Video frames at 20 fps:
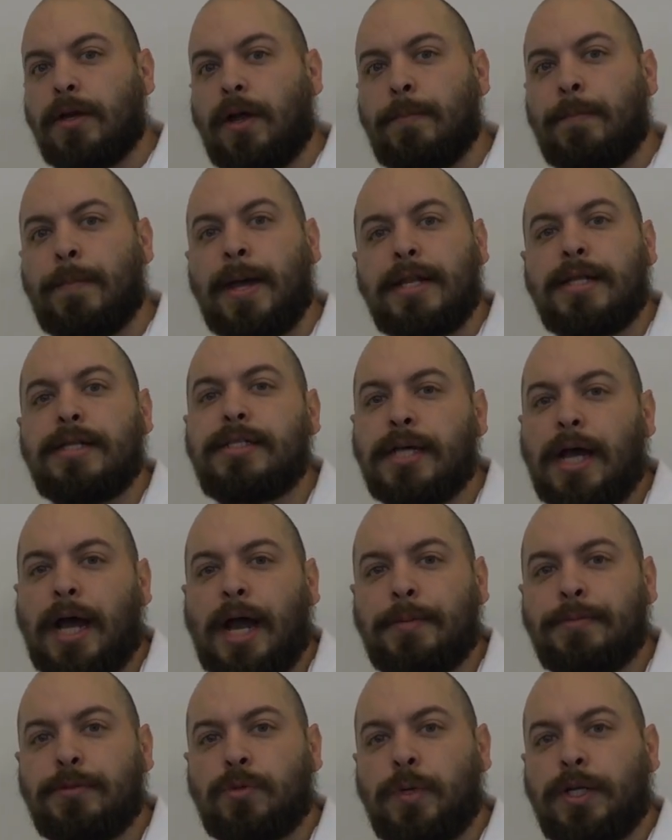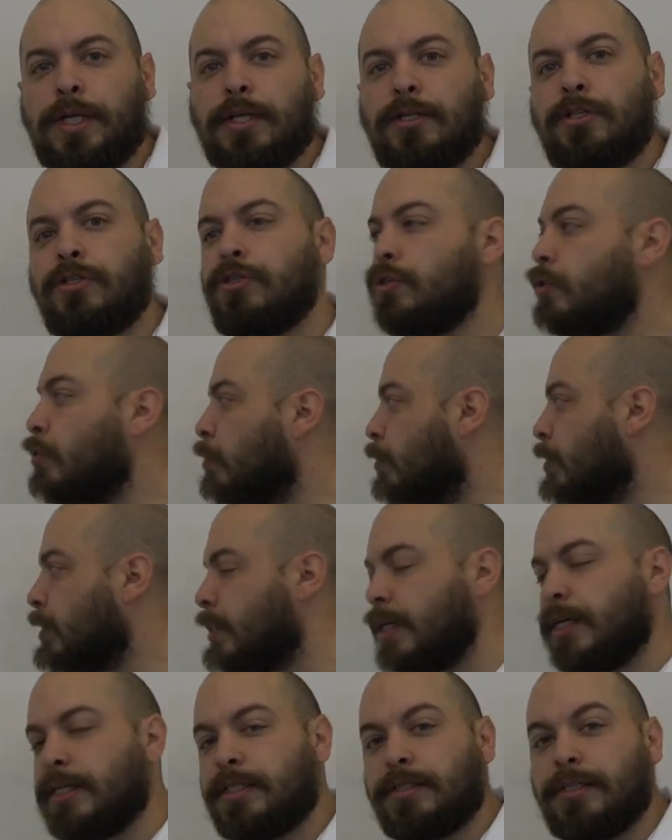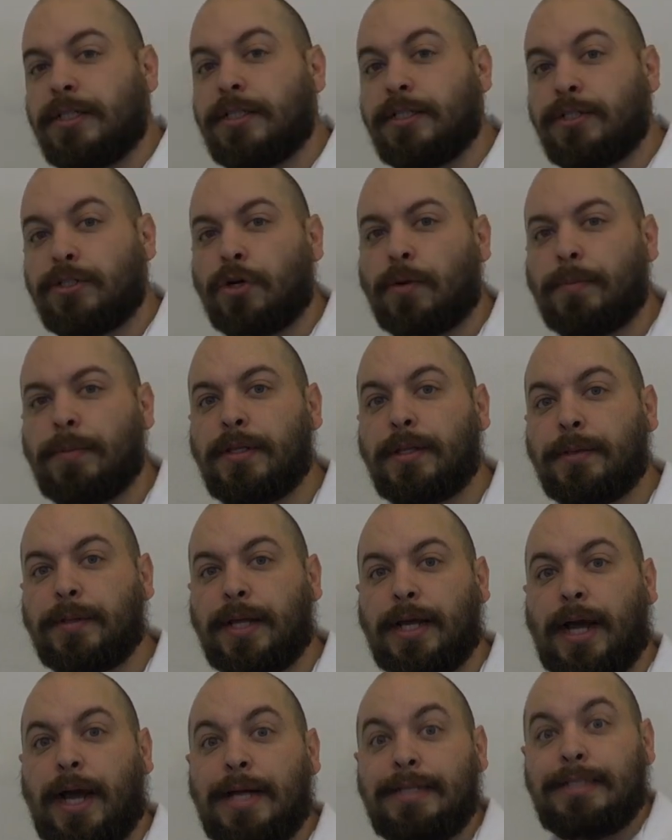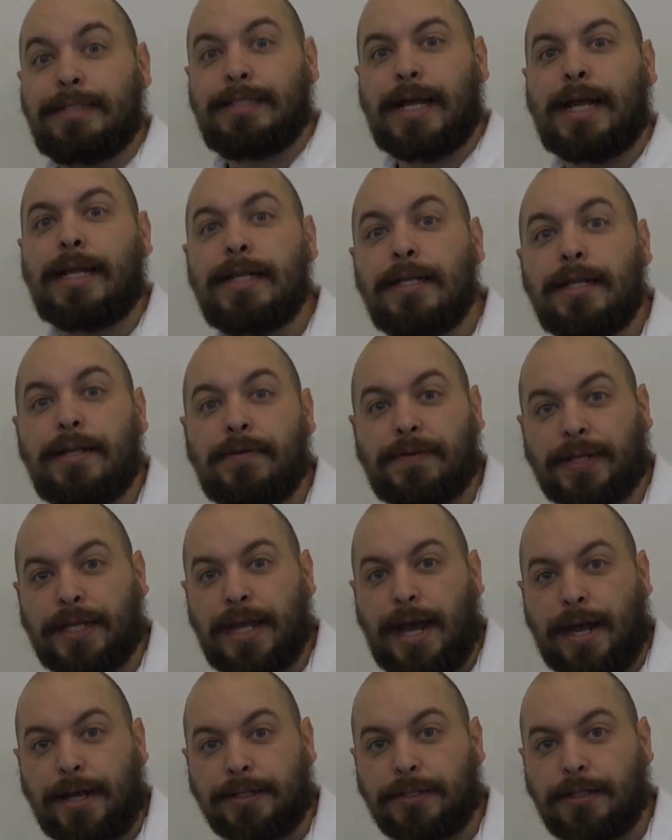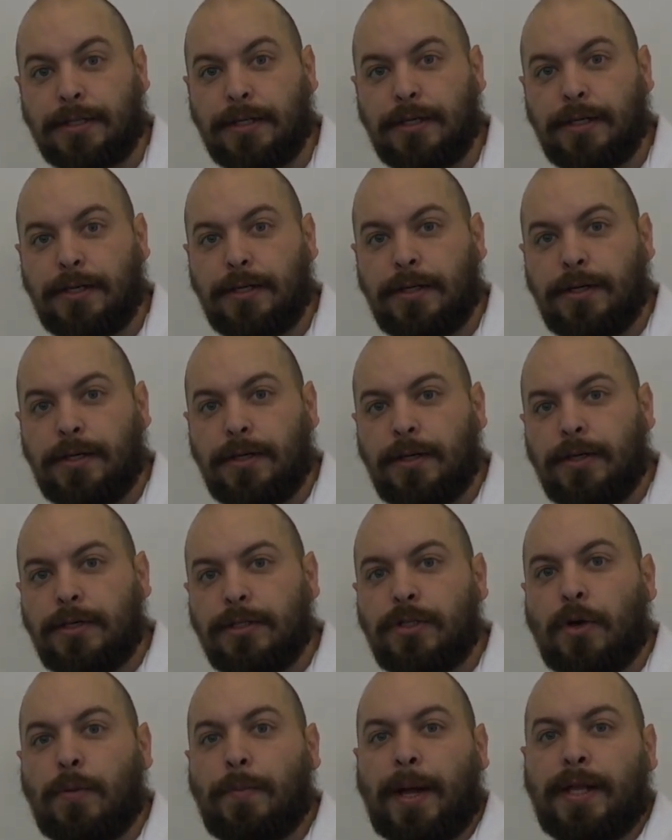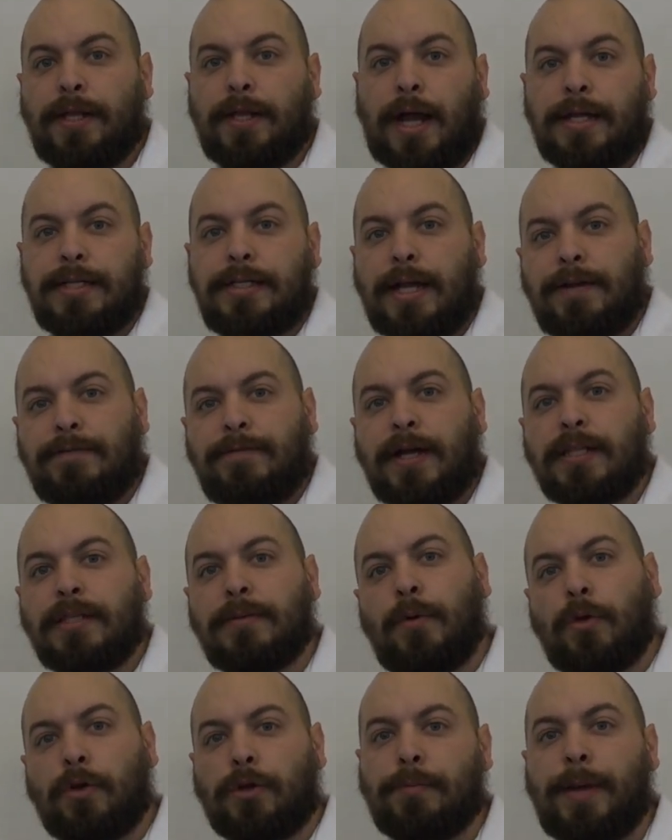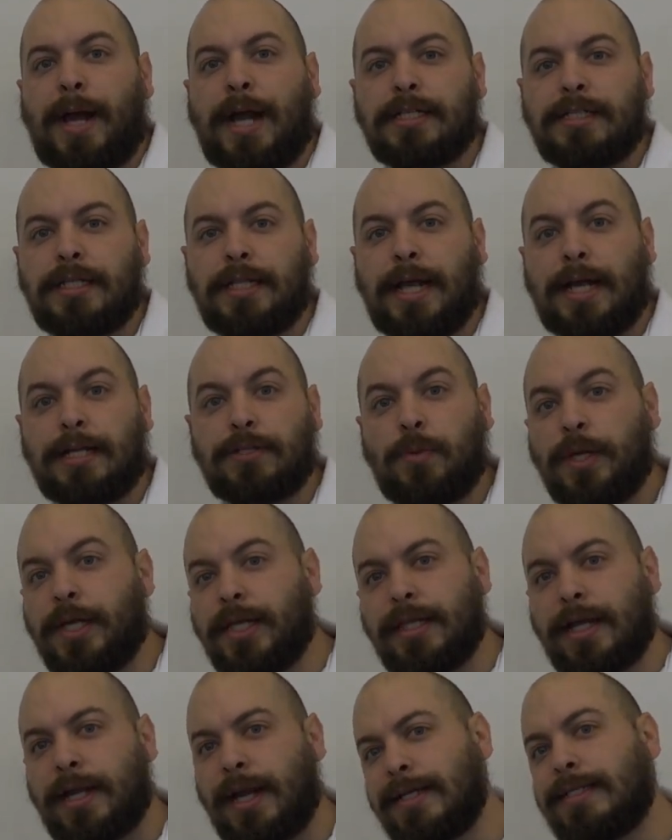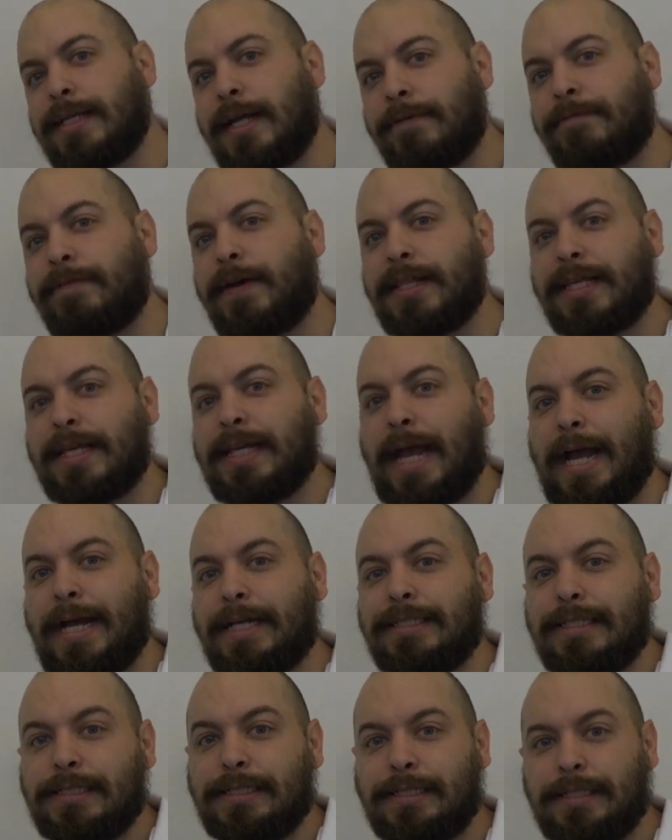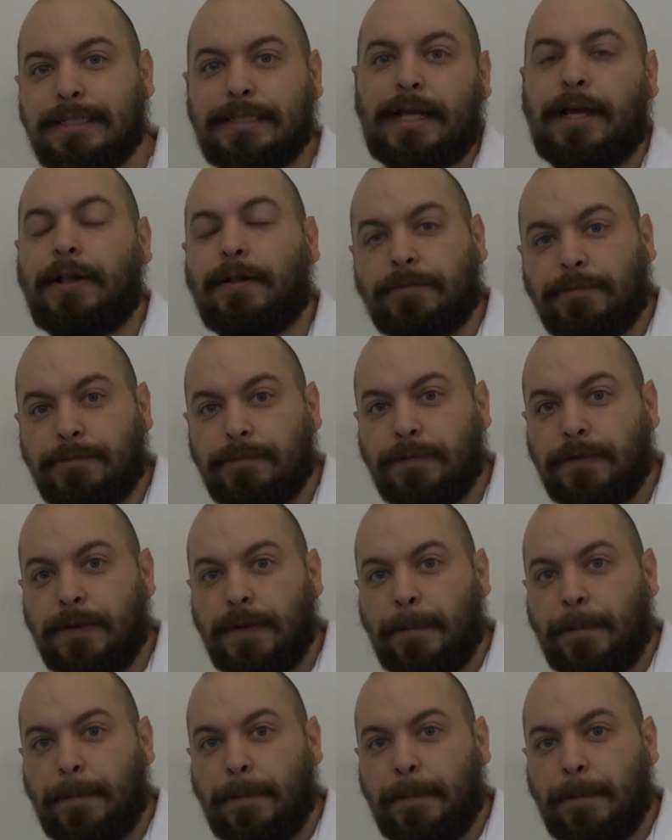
Many times we can use this to determine the identity of a gas. So by identifying the molar mass of the gas, we can then identify the gas itself.